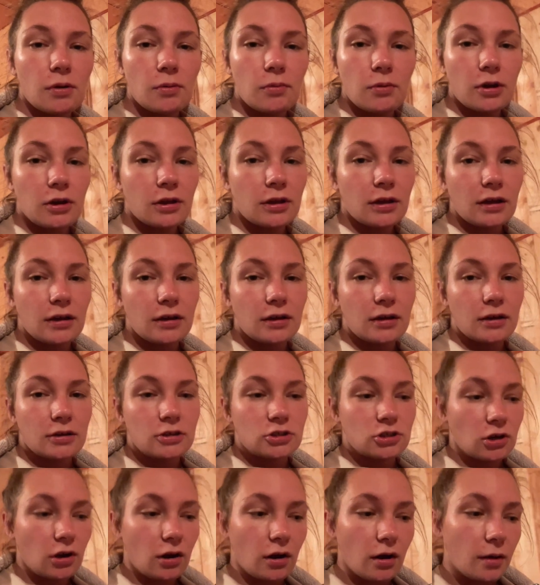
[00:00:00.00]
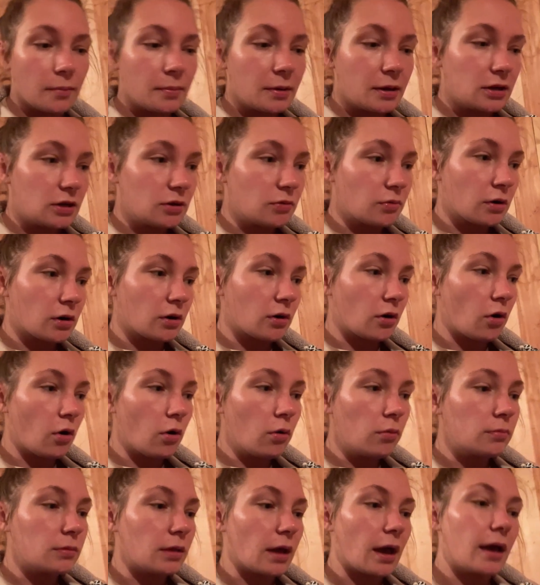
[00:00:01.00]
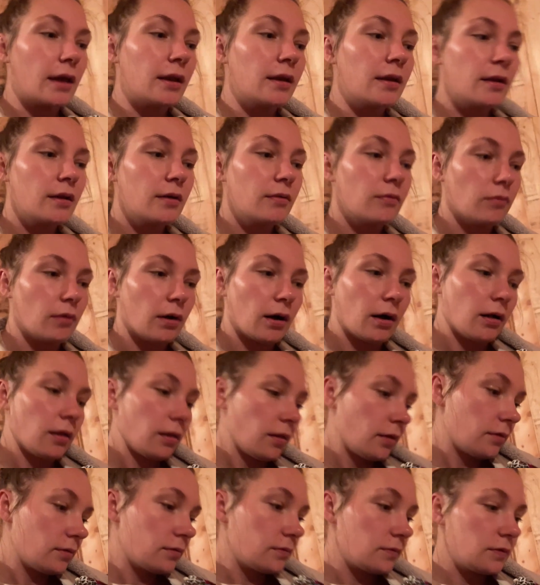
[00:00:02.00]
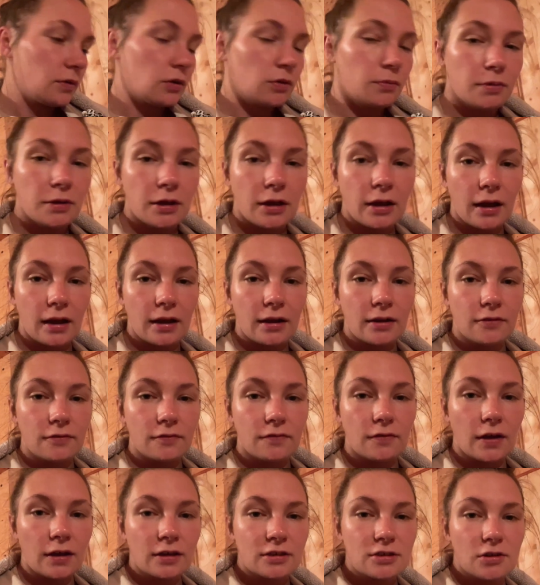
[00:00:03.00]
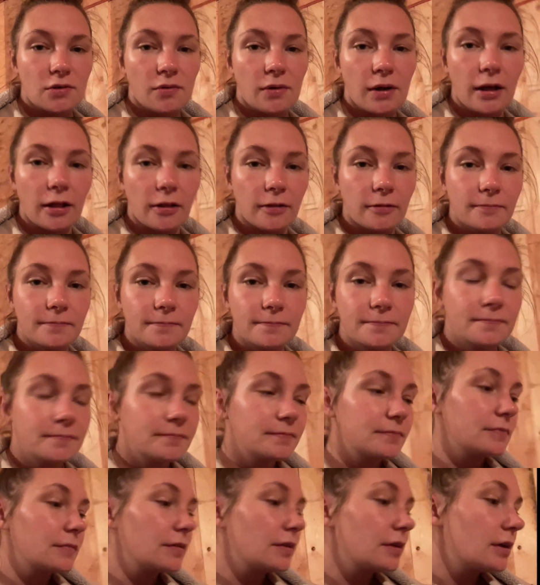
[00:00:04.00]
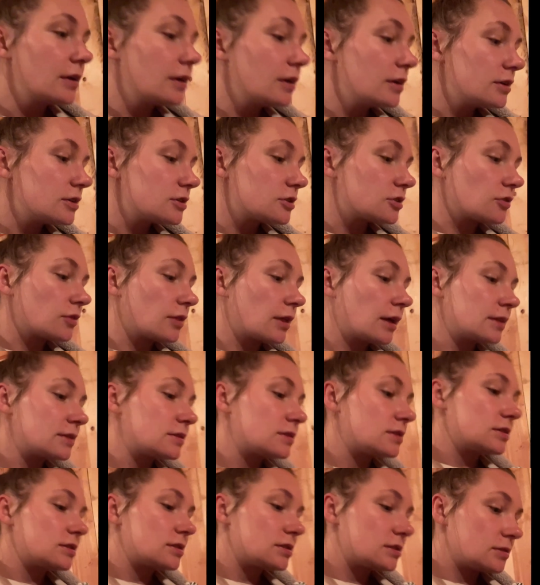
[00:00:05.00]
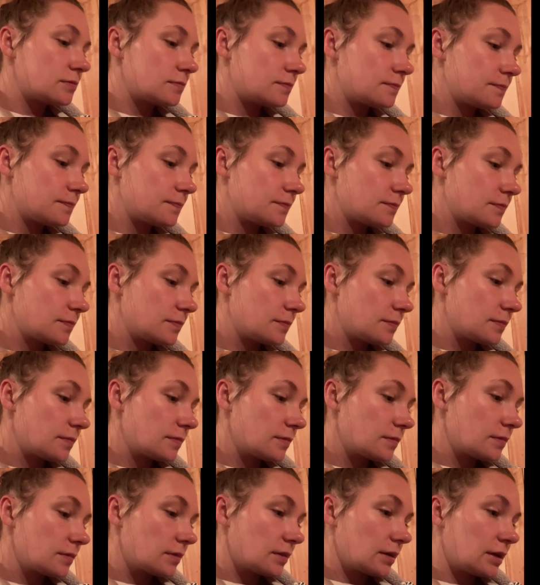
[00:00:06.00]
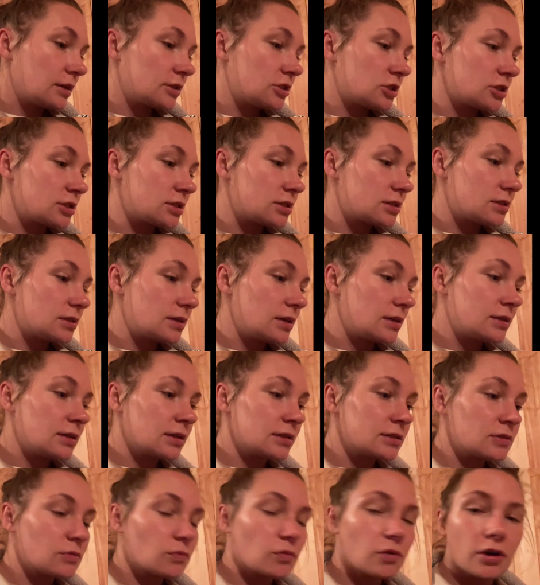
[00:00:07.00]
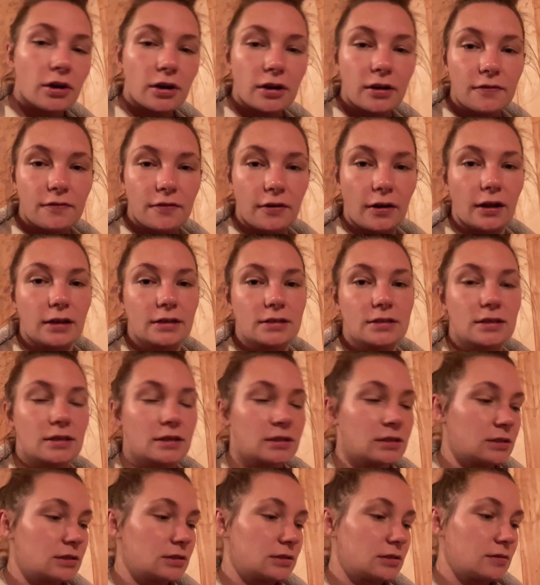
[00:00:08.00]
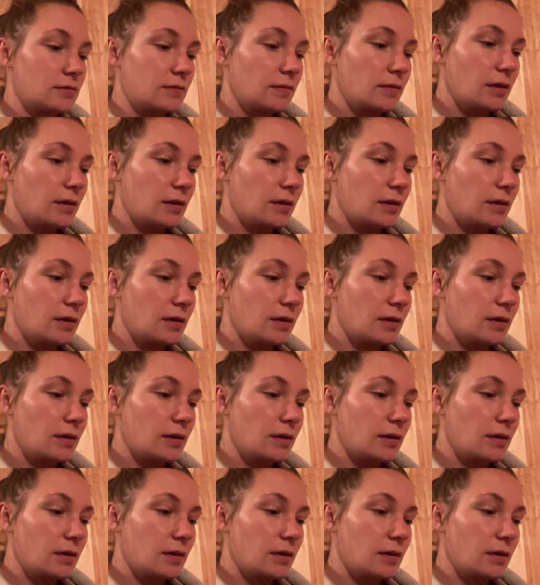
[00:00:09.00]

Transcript: working a job and you weren't home then, well, you'd be kind of SOL. So that system, it just, it doesn't work for us. It's,